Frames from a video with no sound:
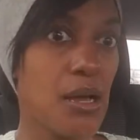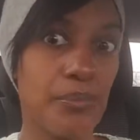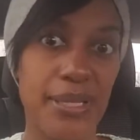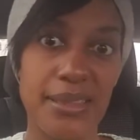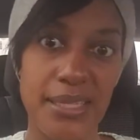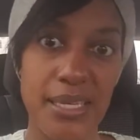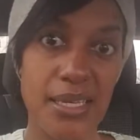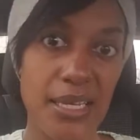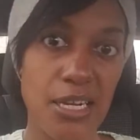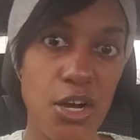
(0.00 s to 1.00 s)
But
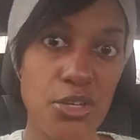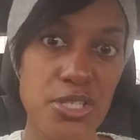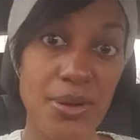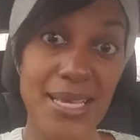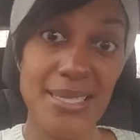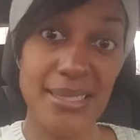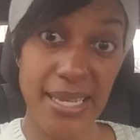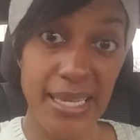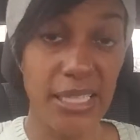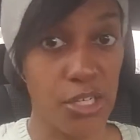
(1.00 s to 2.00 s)
then it also has a
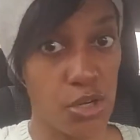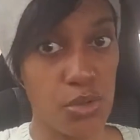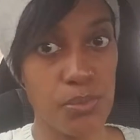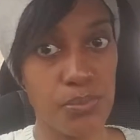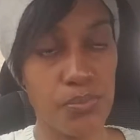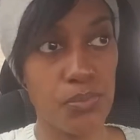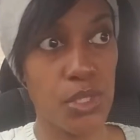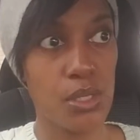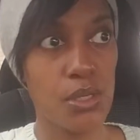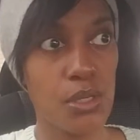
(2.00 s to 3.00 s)
daily goal,
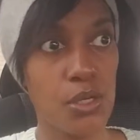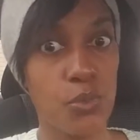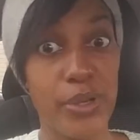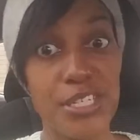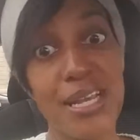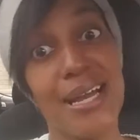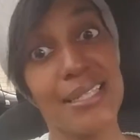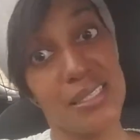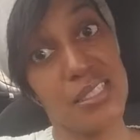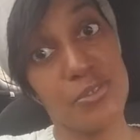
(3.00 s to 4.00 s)
which I
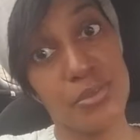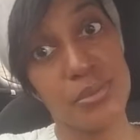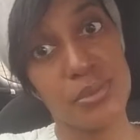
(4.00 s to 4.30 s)
love.